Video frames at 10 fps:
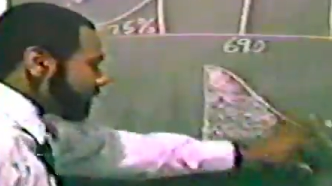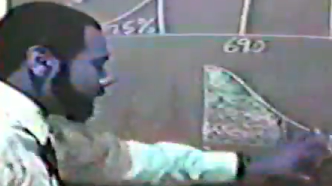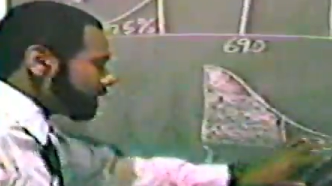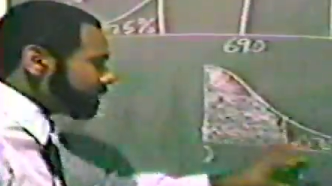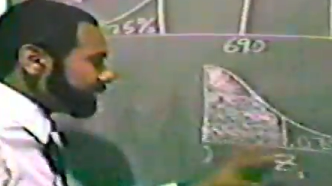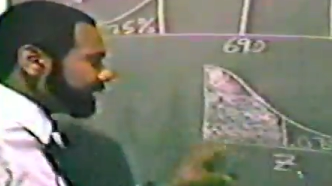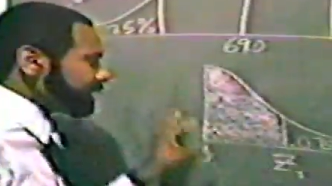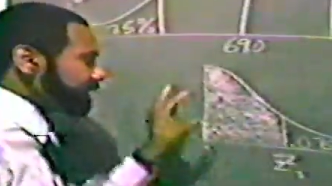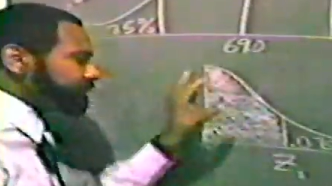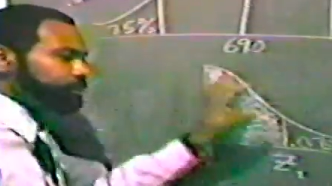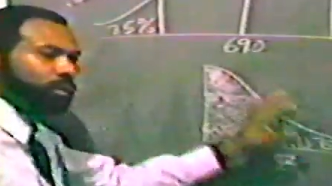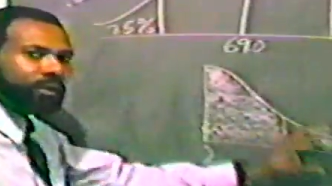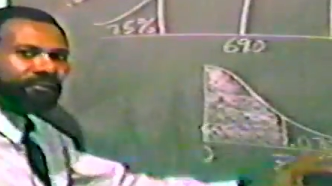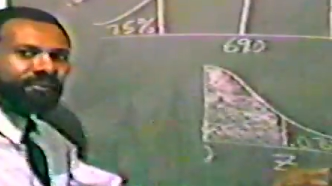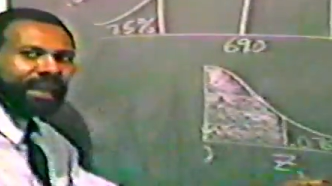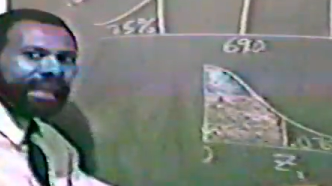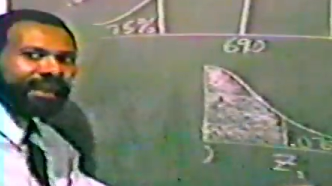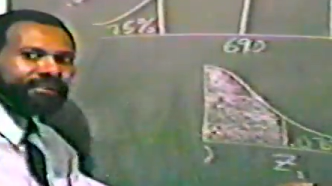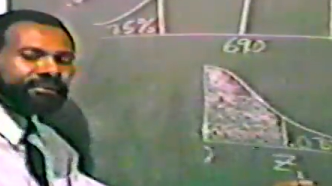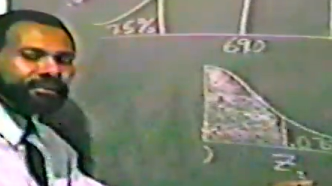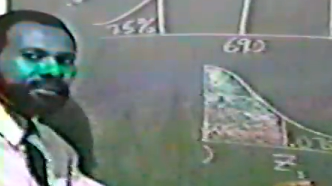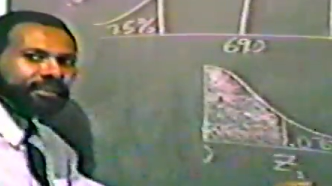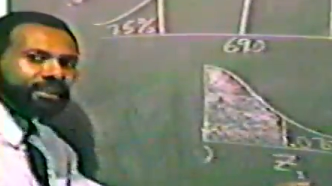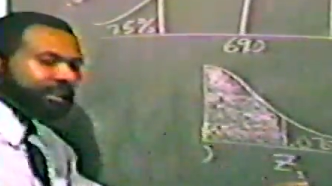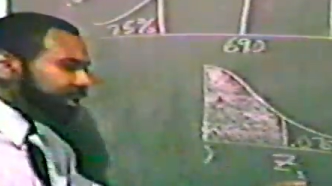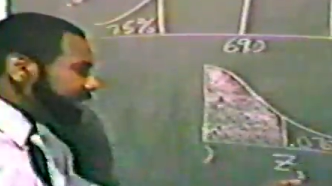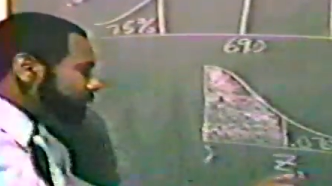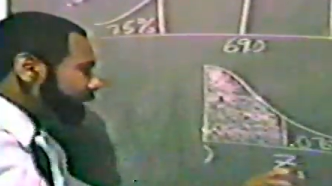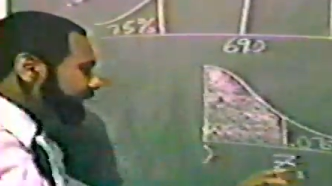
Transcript: thing over there is 0.5. And